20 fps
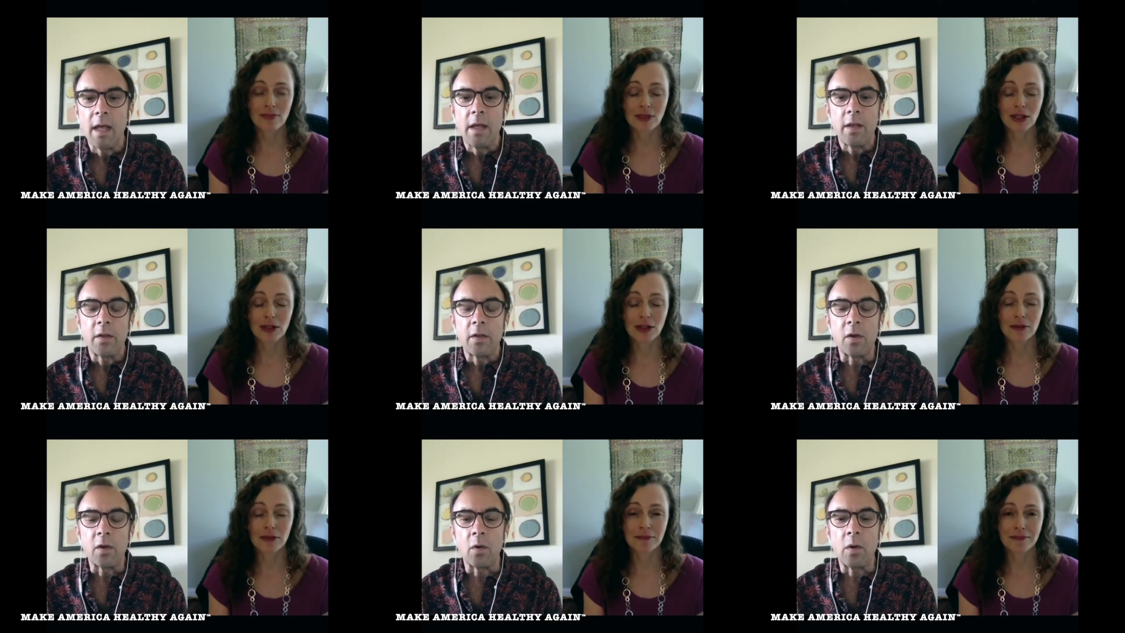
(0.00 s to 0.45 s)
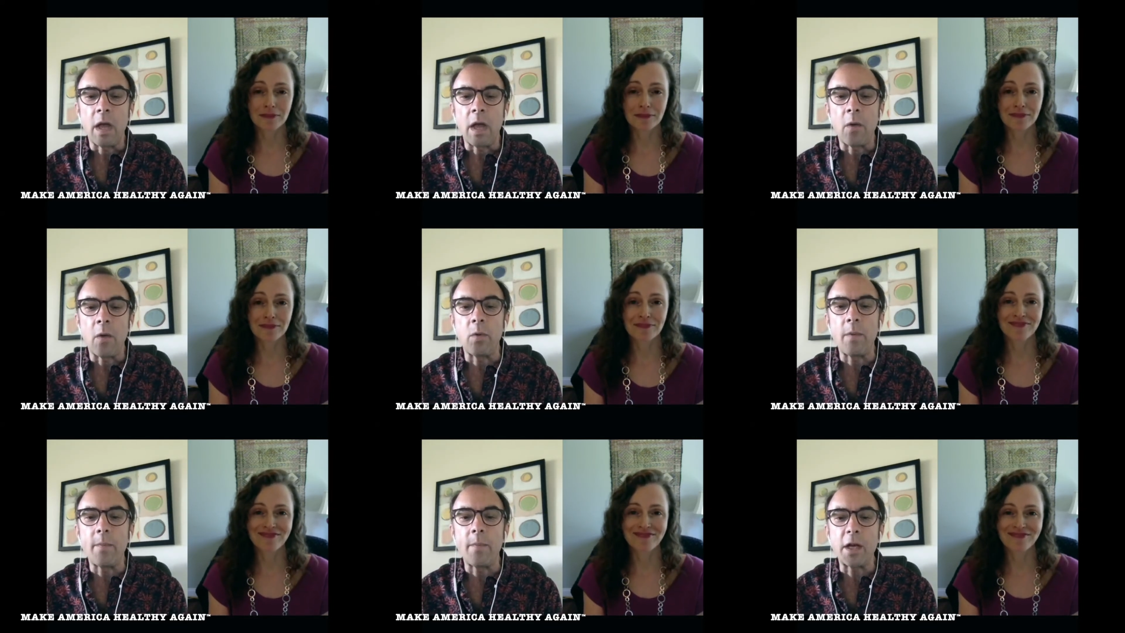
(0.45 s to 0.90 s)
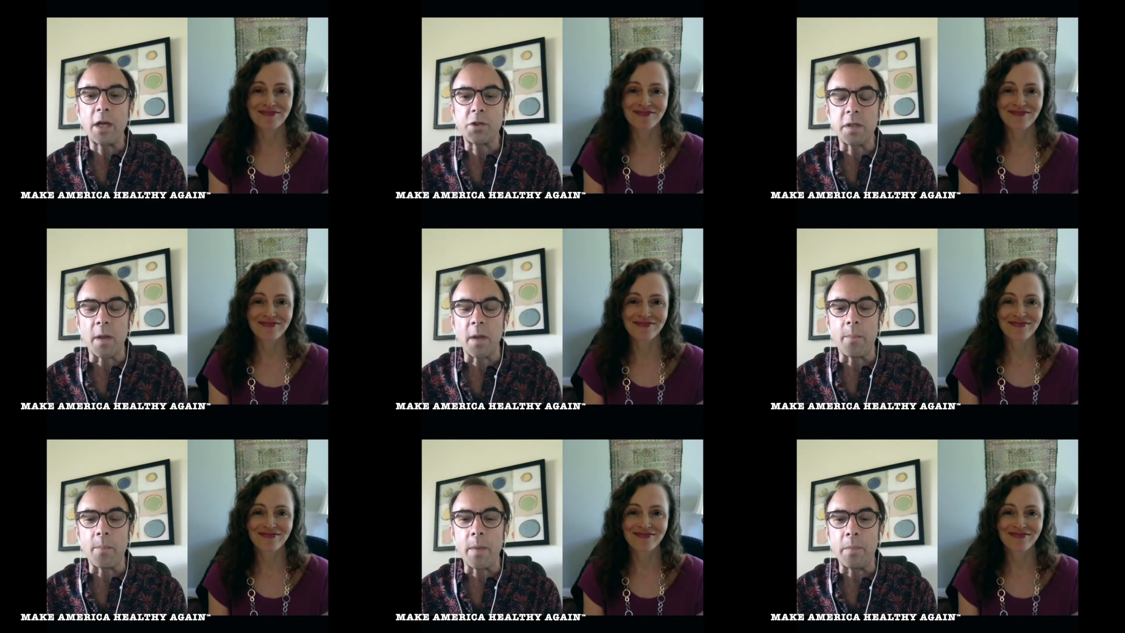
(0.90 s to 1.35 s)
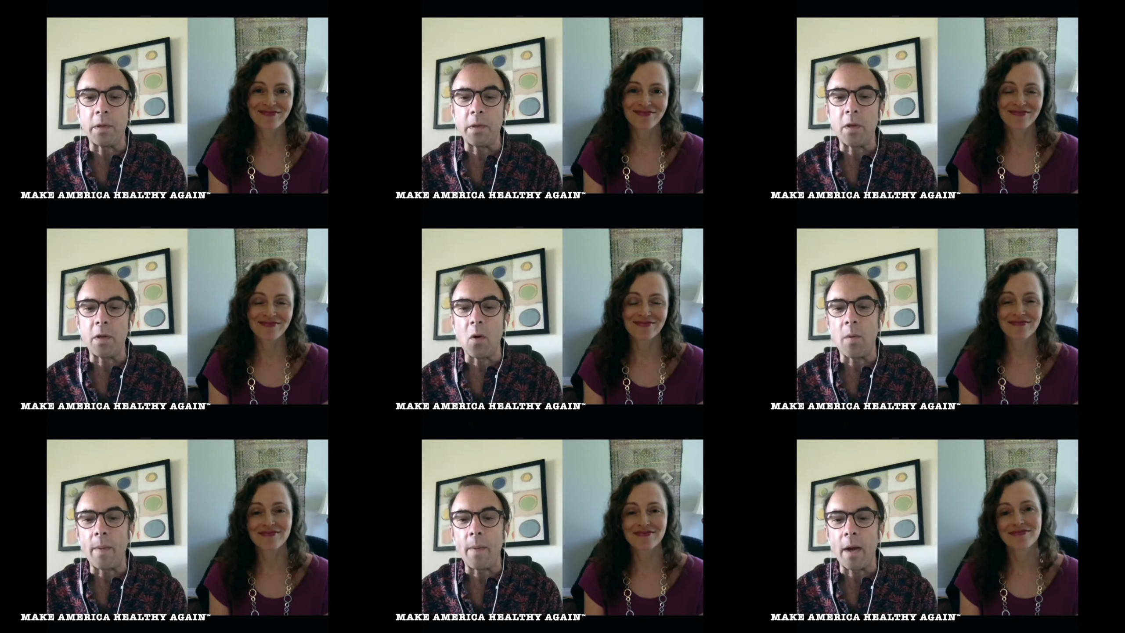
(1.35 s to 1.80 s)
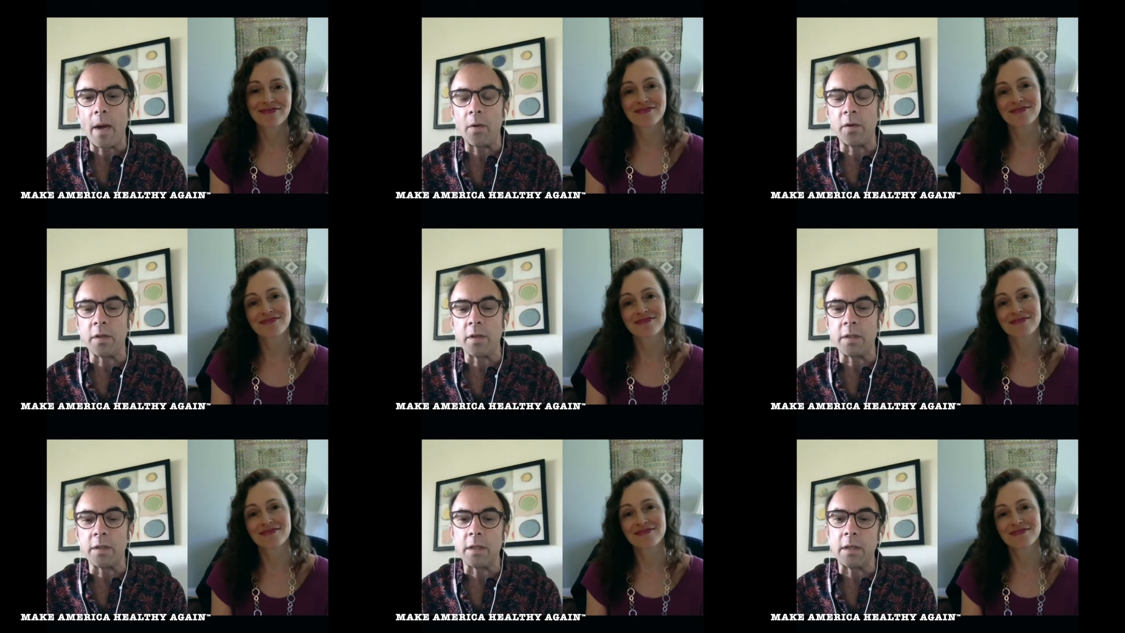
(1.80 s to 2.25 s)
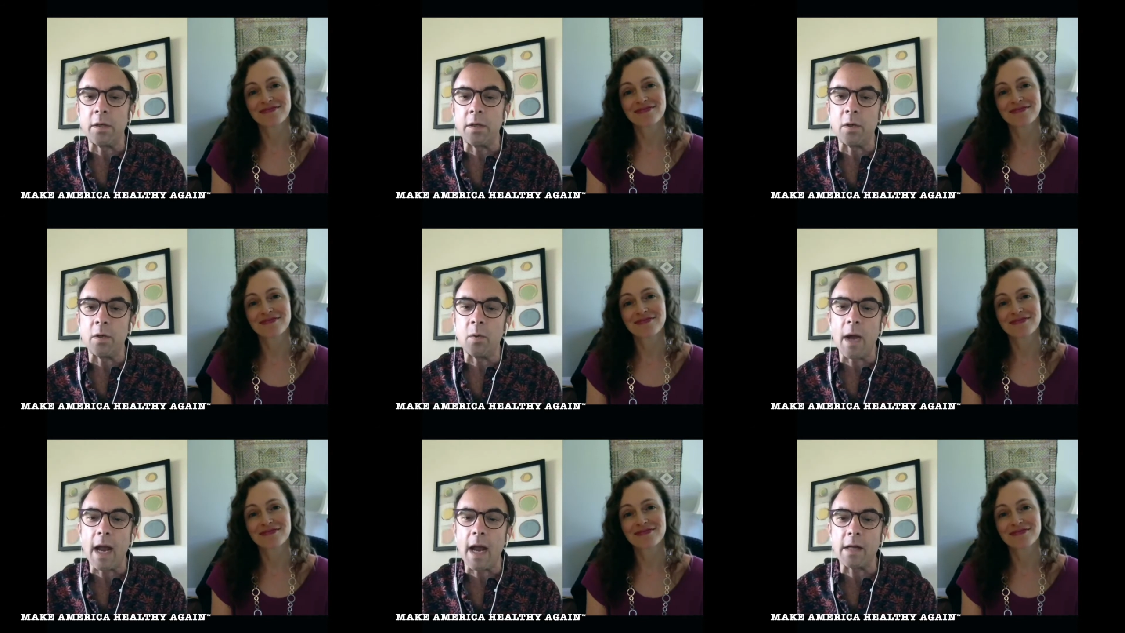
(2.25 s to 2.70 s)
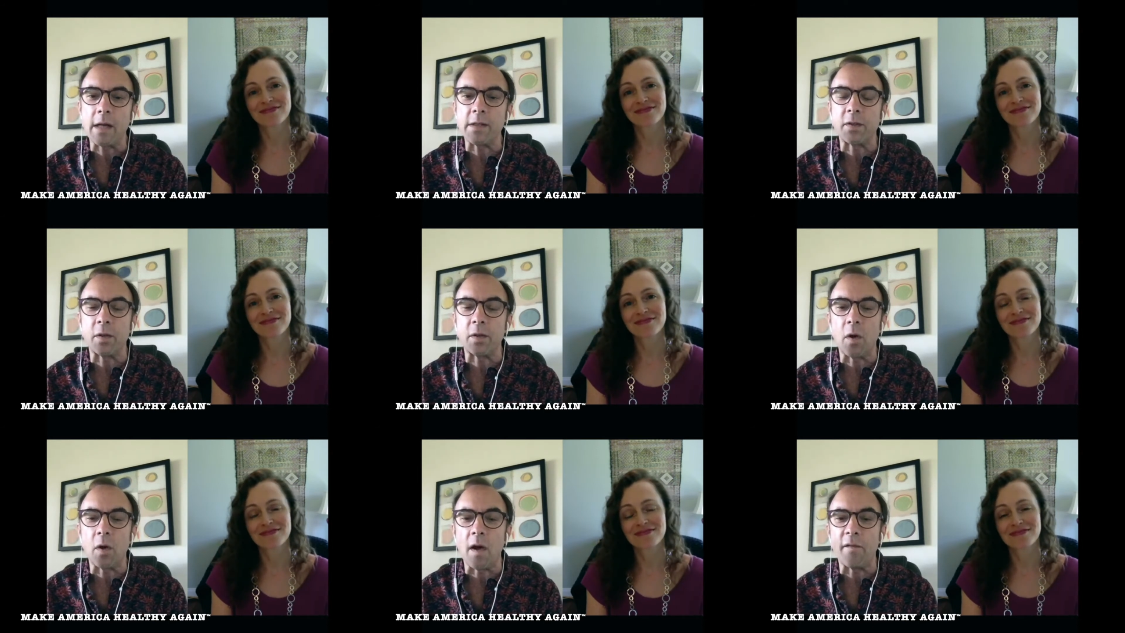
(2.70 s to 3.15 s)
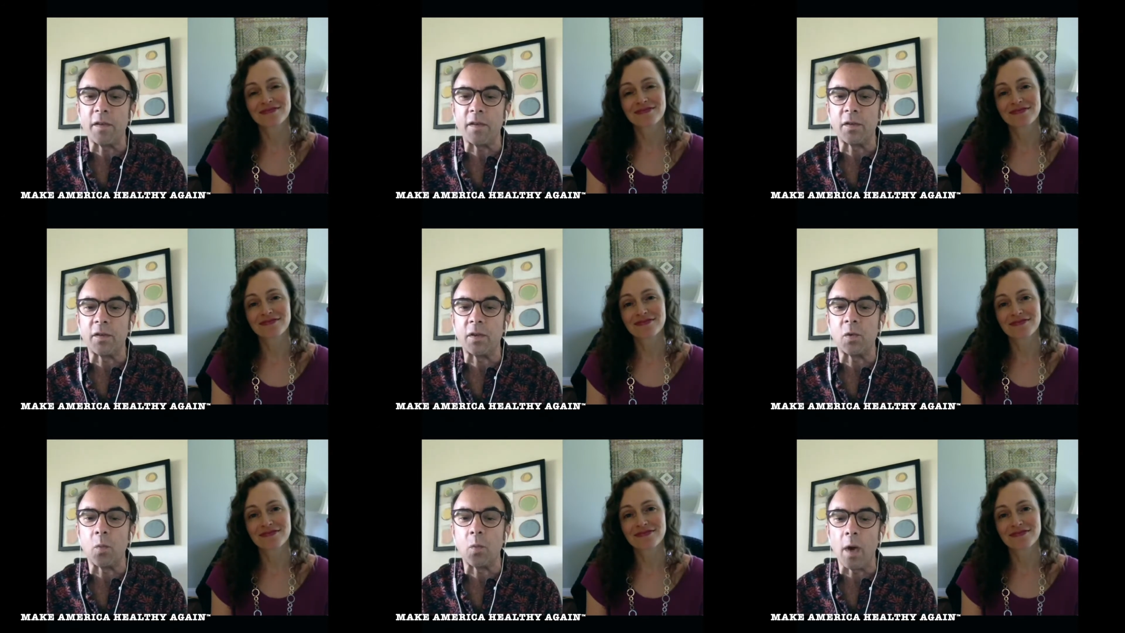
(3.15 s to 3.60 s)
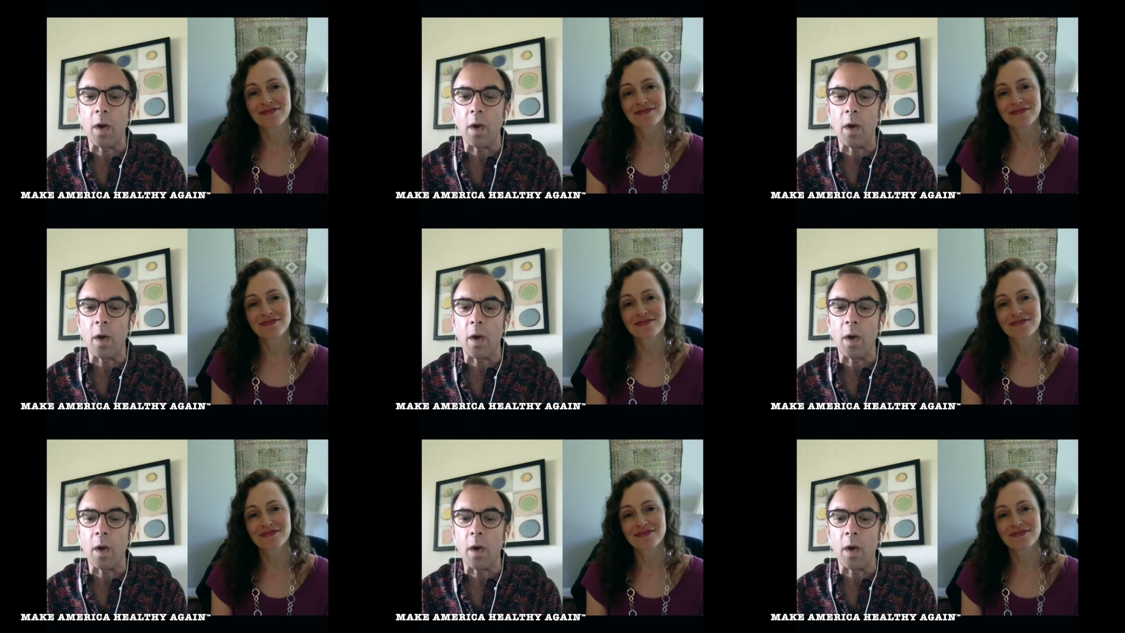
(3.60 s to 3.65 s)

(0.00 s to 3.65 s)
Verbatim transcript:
Speaker 1: Yeah. So, and we'll make sure that people know about your new Harrison office as